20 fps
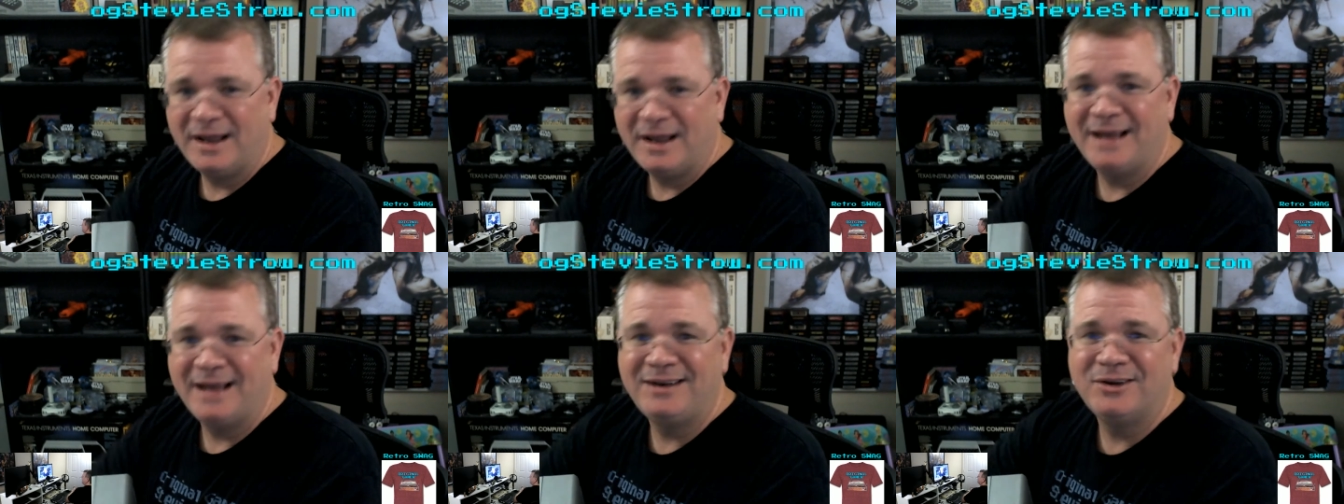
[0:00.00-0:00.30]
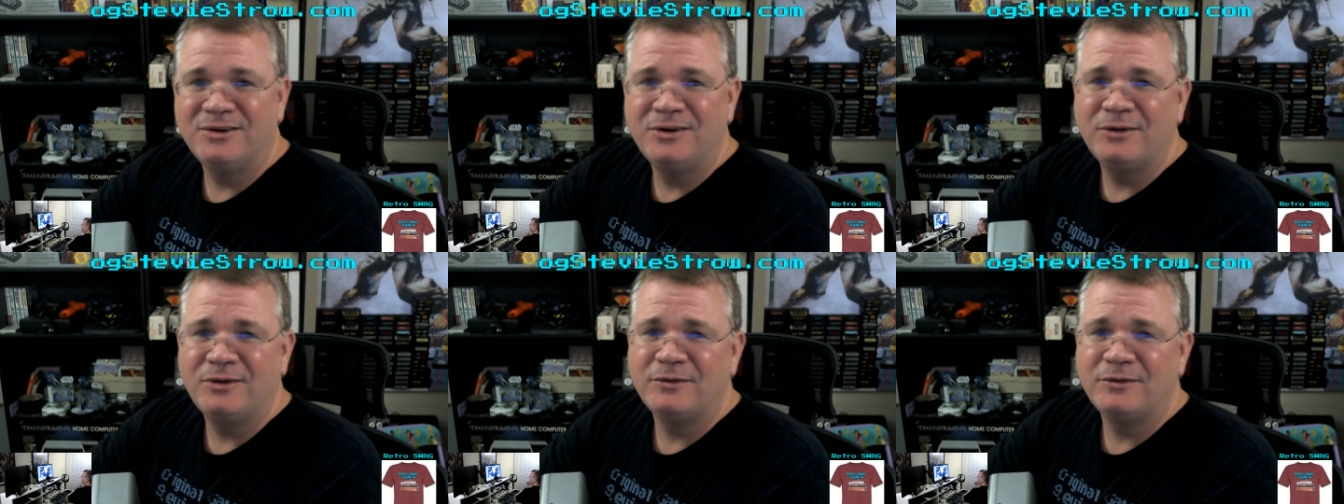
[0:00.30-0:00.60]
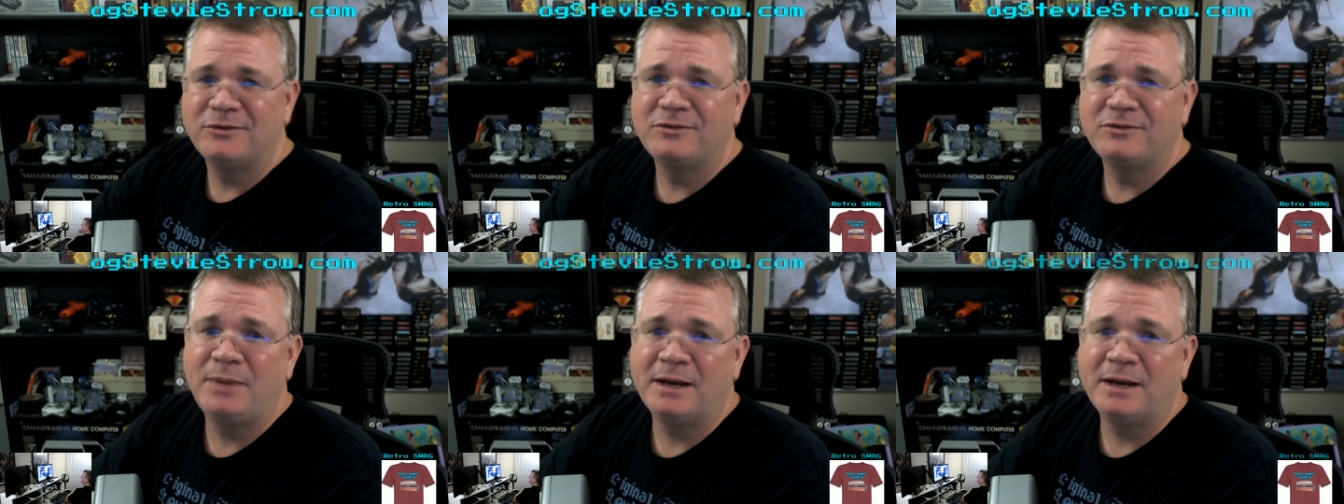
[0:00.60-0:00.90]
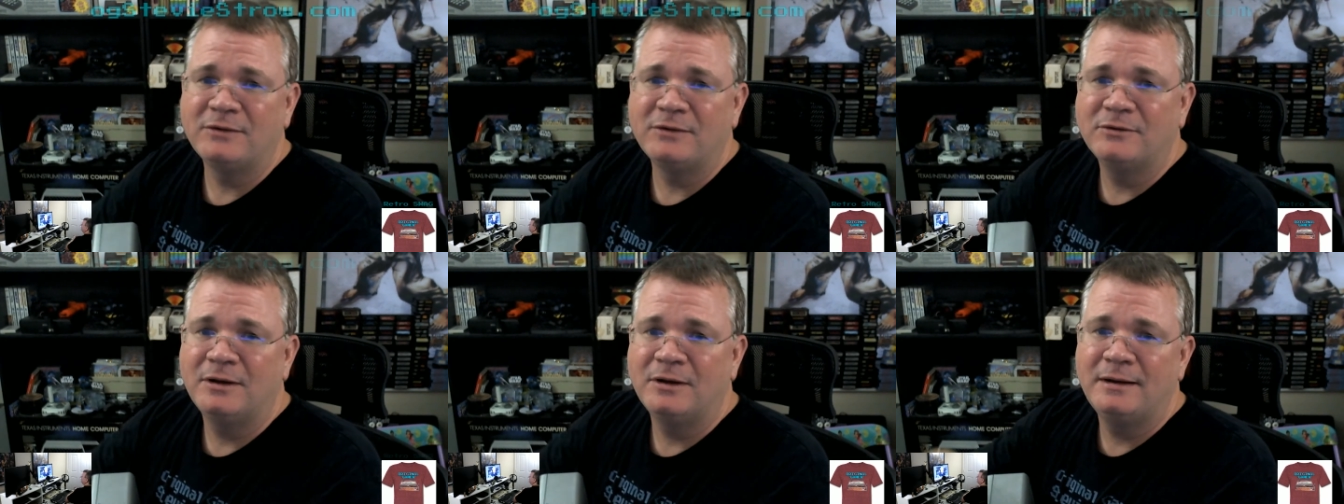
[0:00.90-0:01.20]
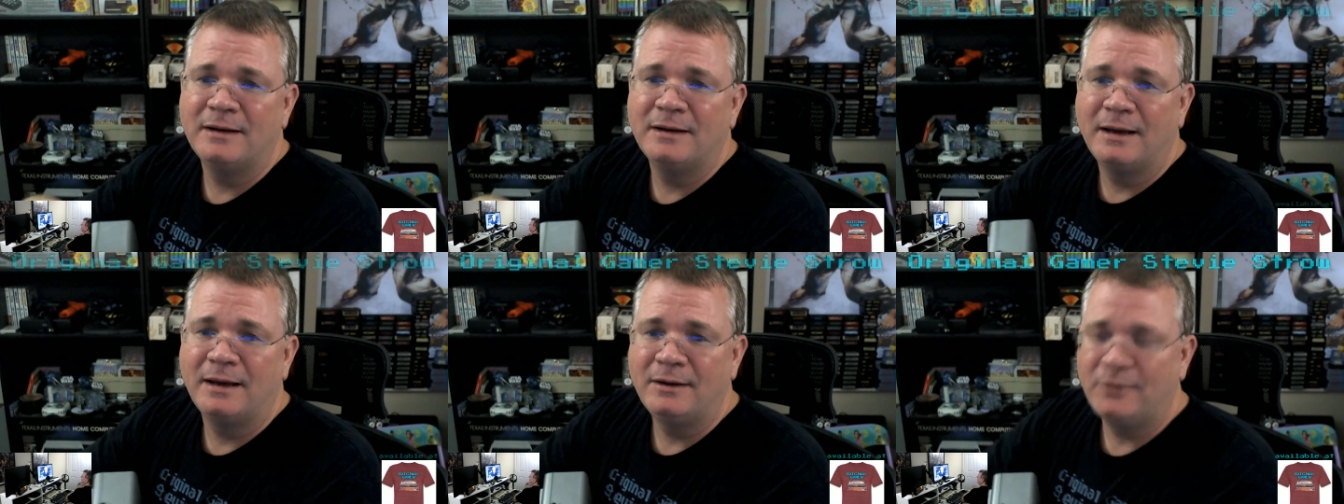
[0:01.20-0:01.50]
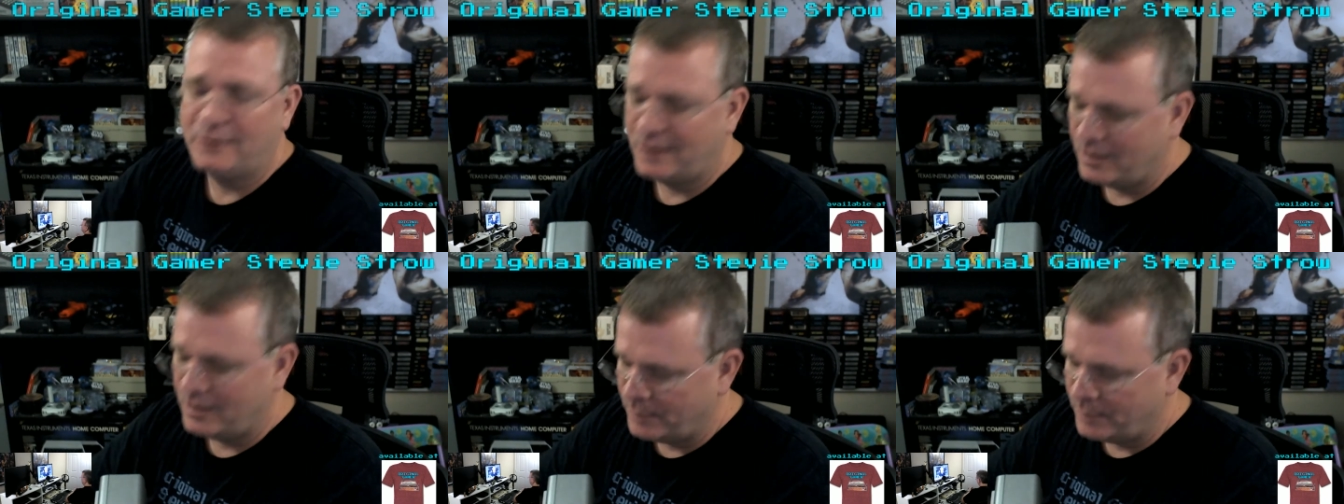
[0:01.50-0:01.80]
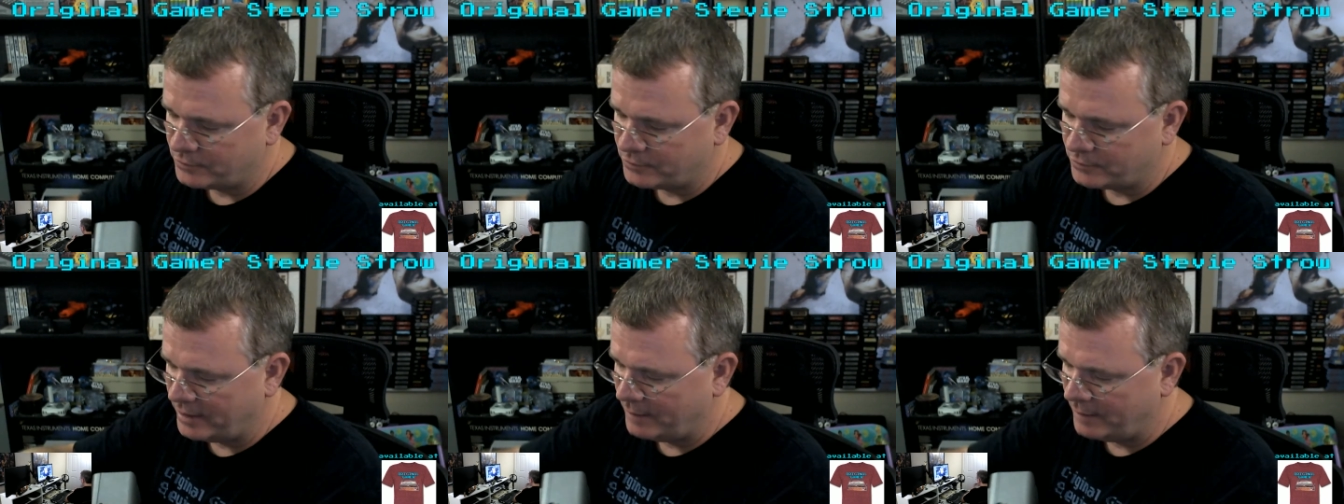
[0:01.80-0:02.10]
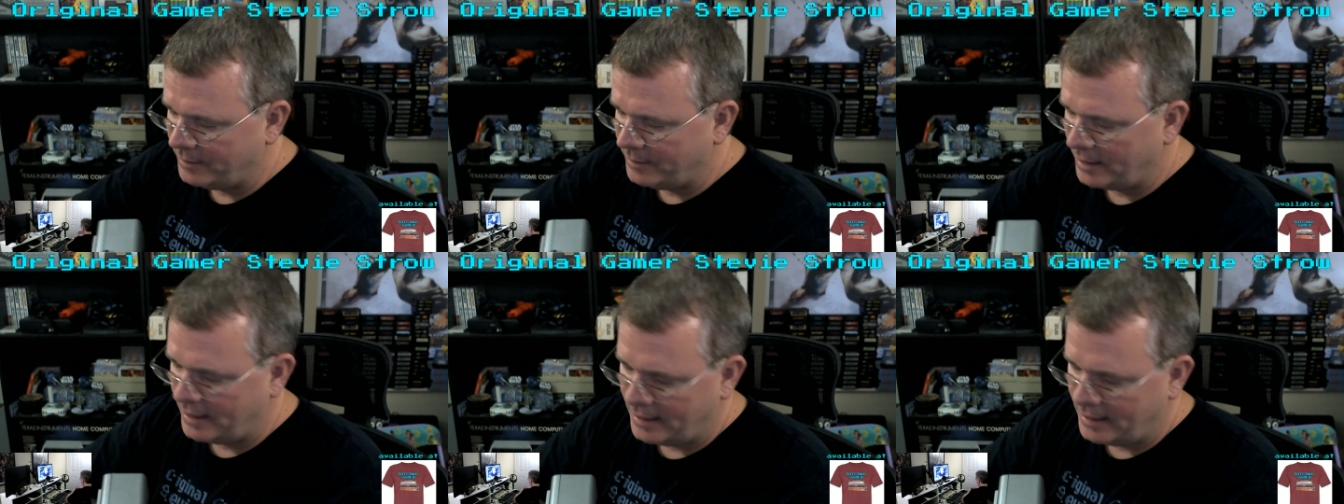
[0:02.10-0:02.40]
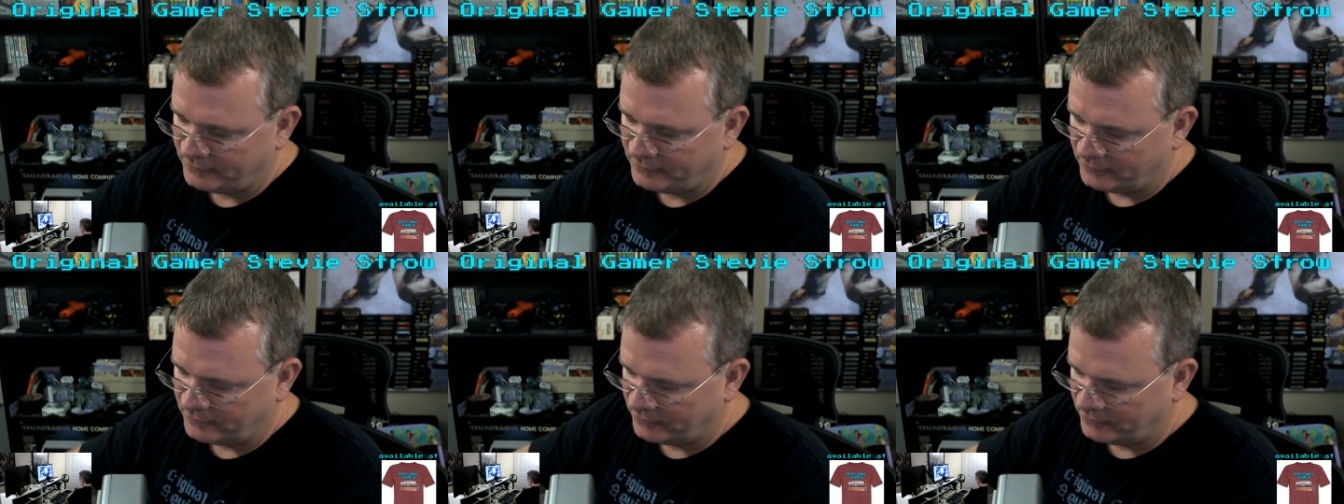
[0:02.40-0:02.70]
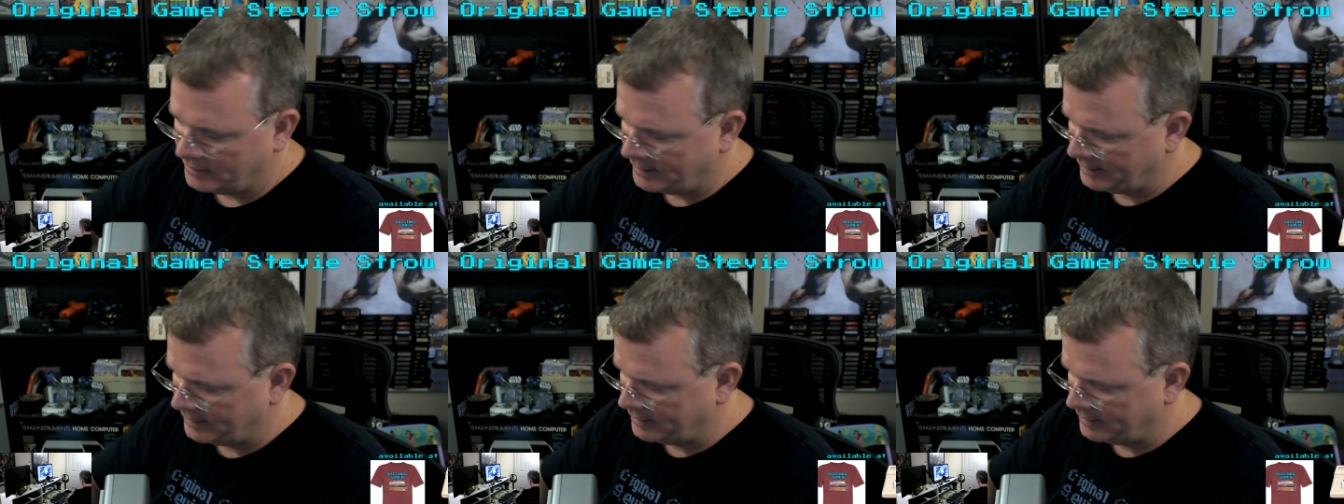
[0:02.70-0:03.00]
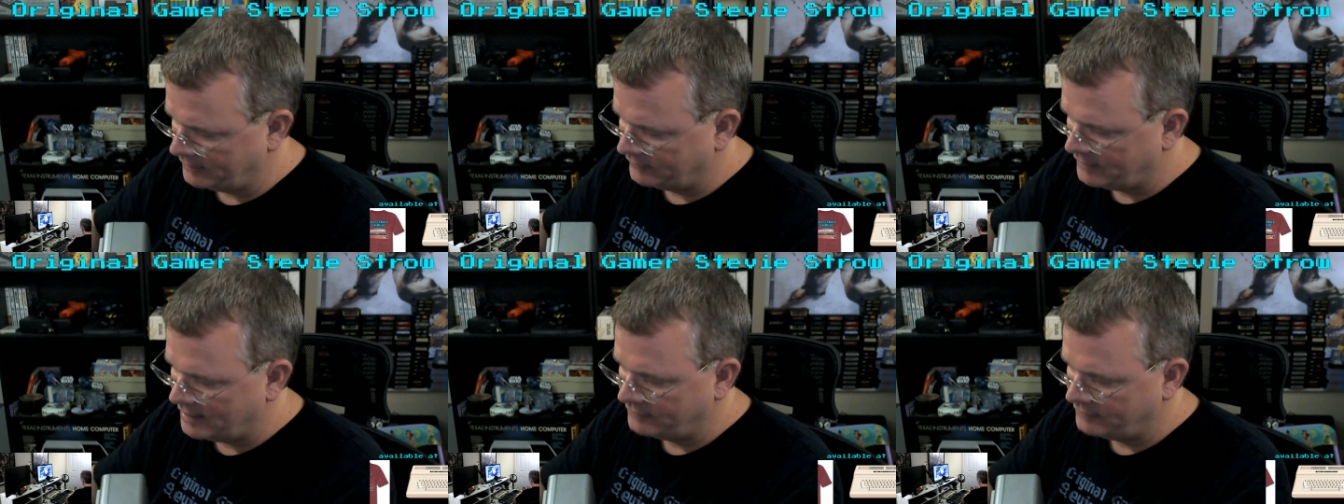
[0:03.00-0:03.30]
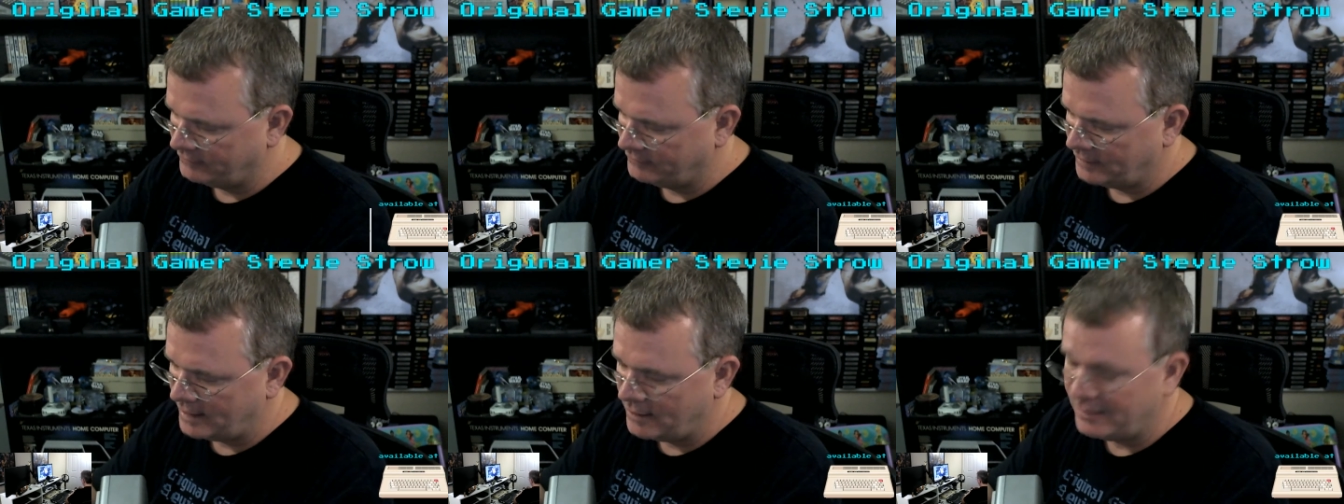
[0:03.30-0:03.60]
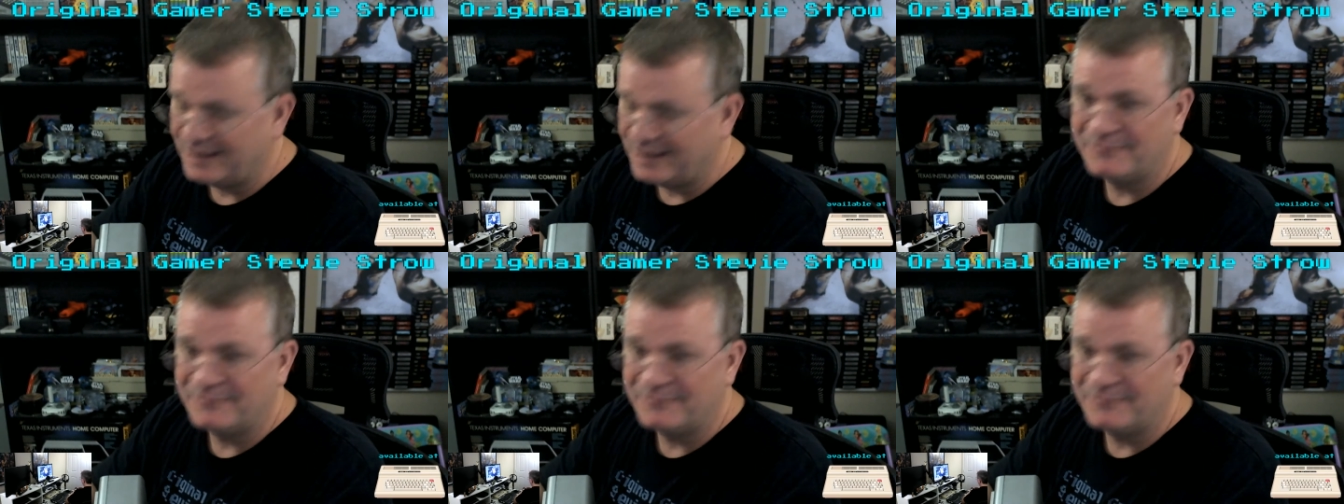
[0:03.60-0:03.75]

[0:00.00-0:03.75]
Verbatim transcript: I don't know the specs on it. I don't know how much RAM it has until I can test it out.